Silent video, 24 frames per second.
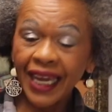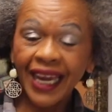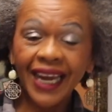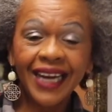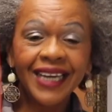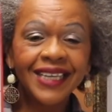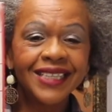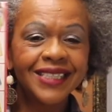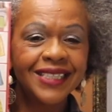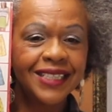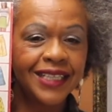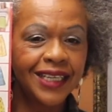
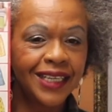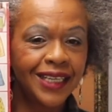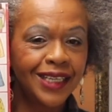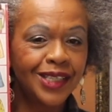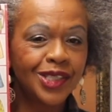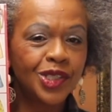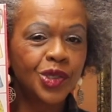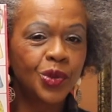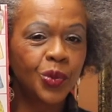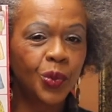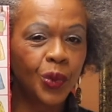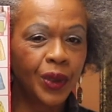Eighteen
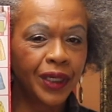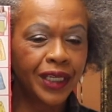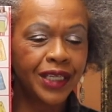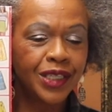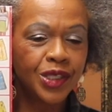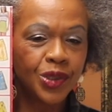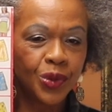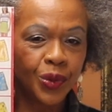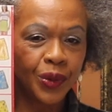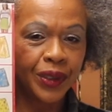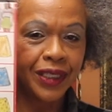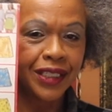18, 20,
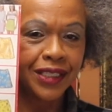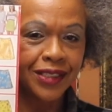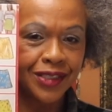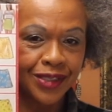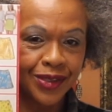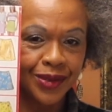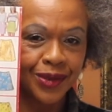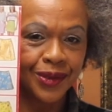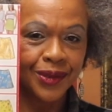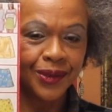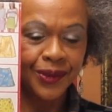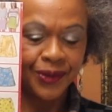
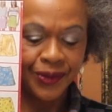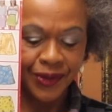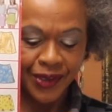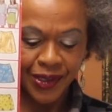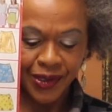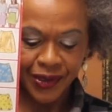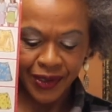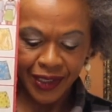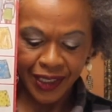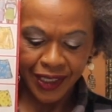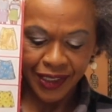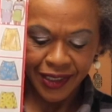22.
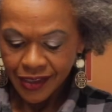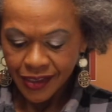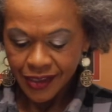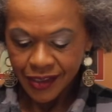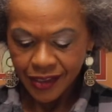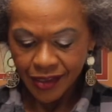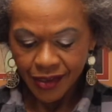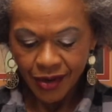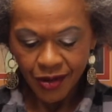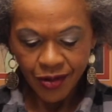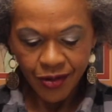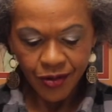Okay,
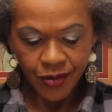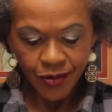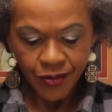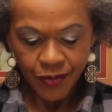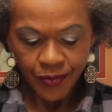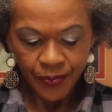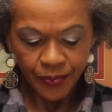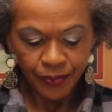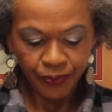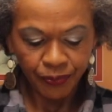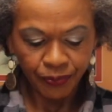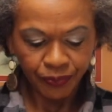so
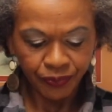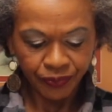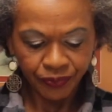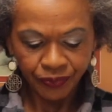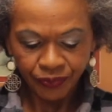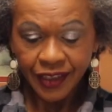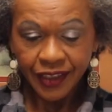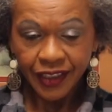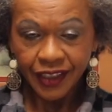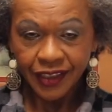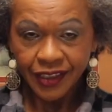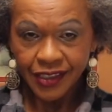
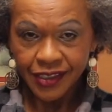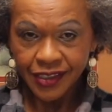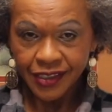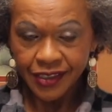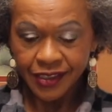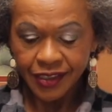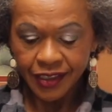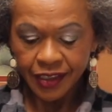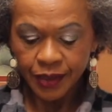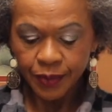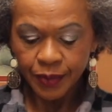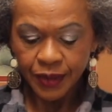I think this
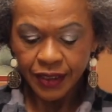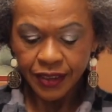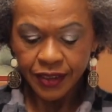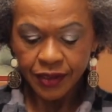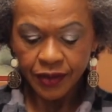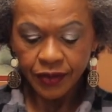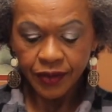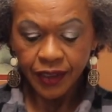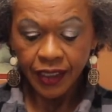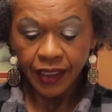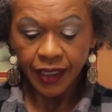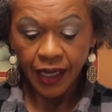is going to be a
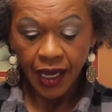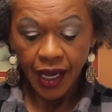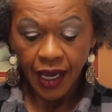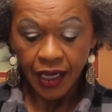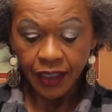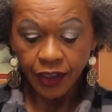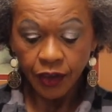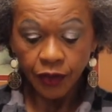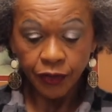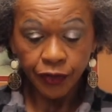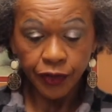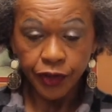donate. I
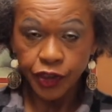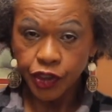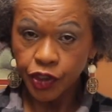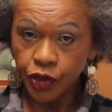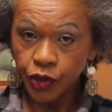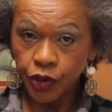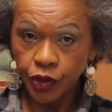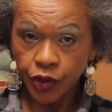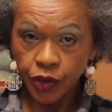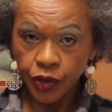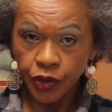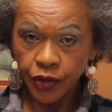know for
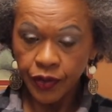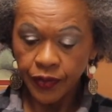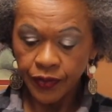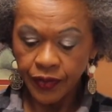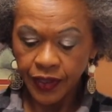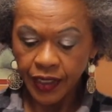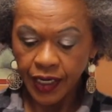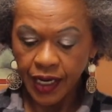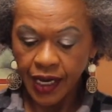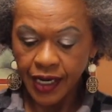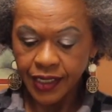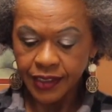sure
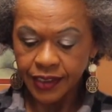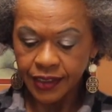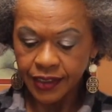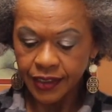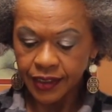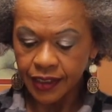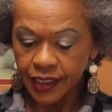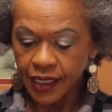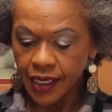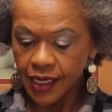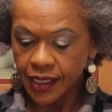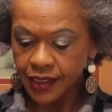that I did
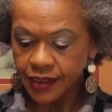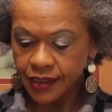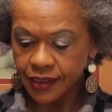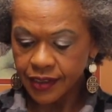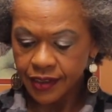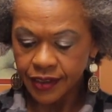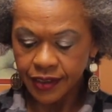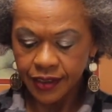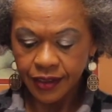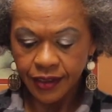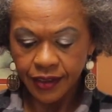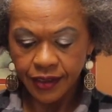
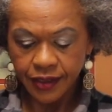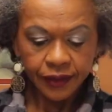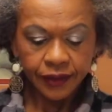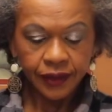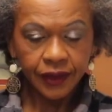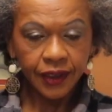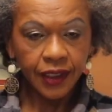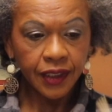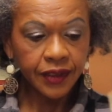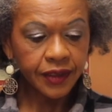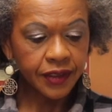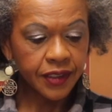not
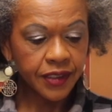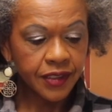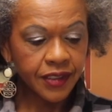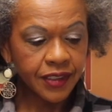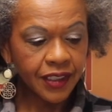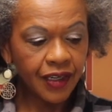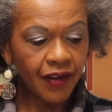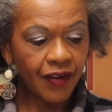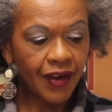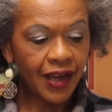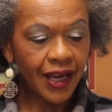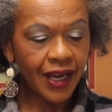cut this.
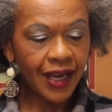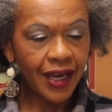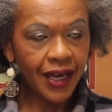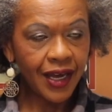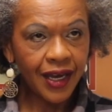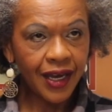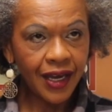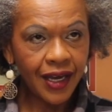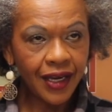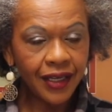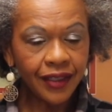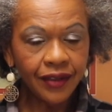Now,
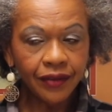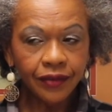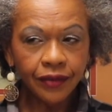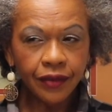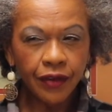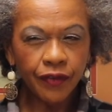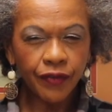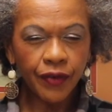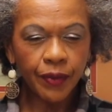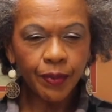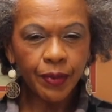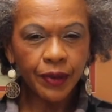I don't know
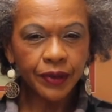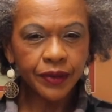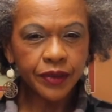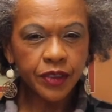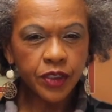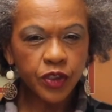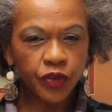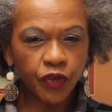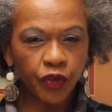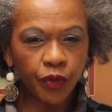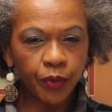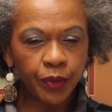if I bought
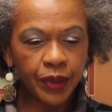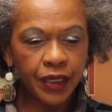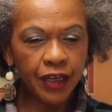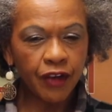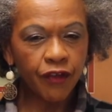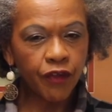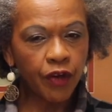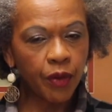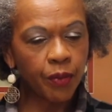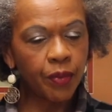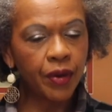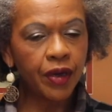this for me,
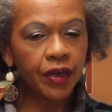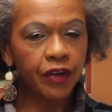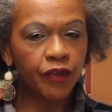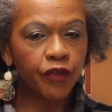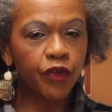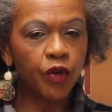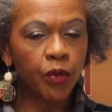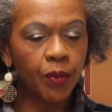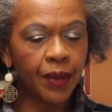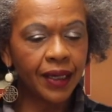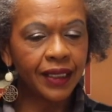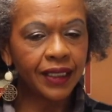if I bought it
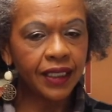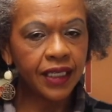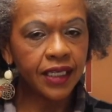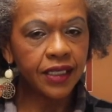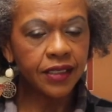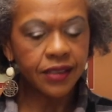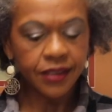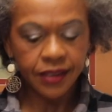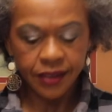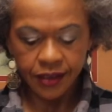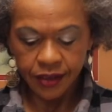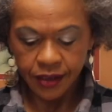for my
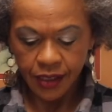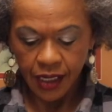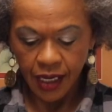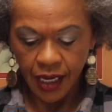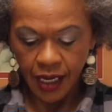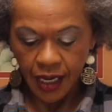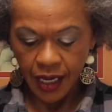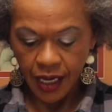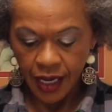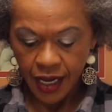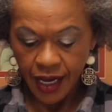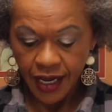niece.
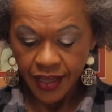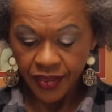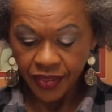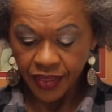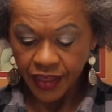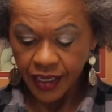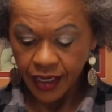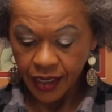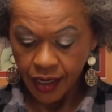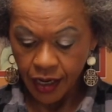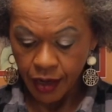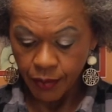I
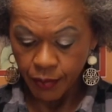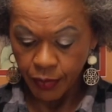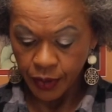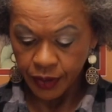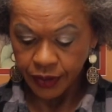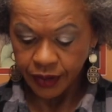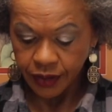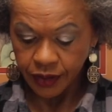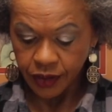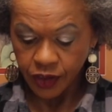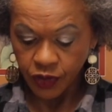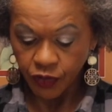think I
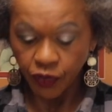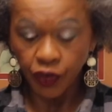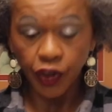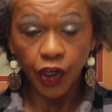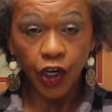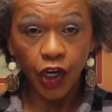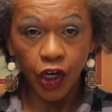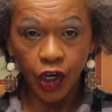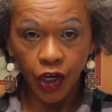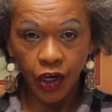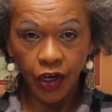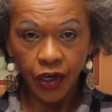bought this for
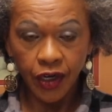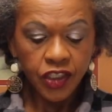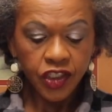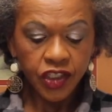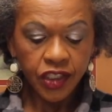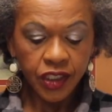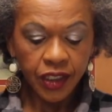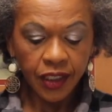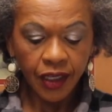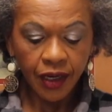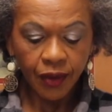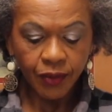her.
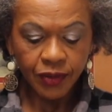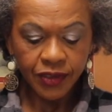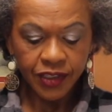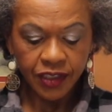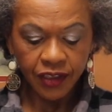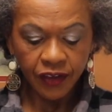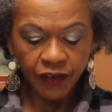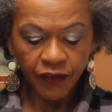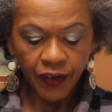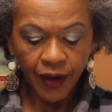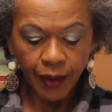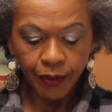She and I went to
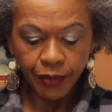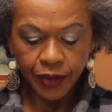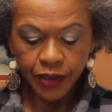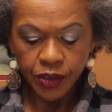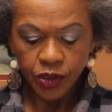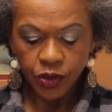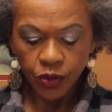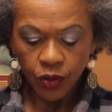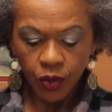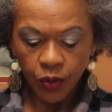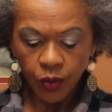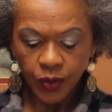the fabric
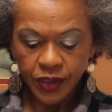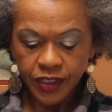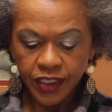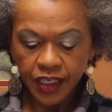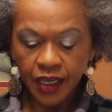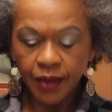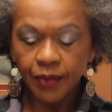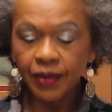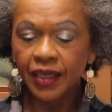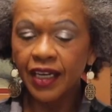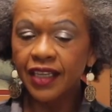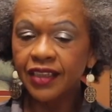store one
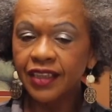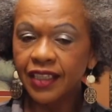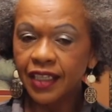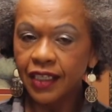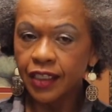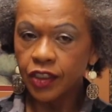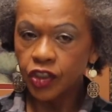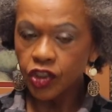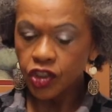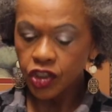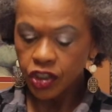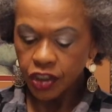time and I
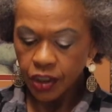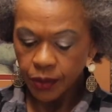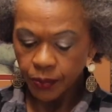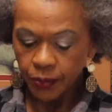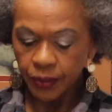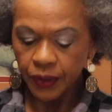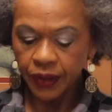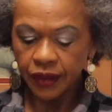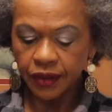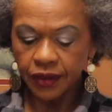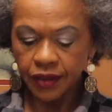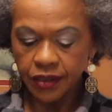think she
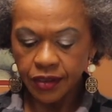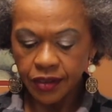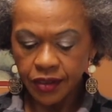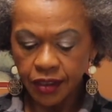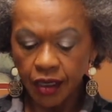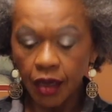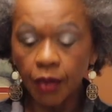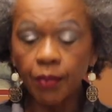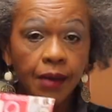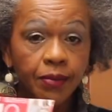picked this out.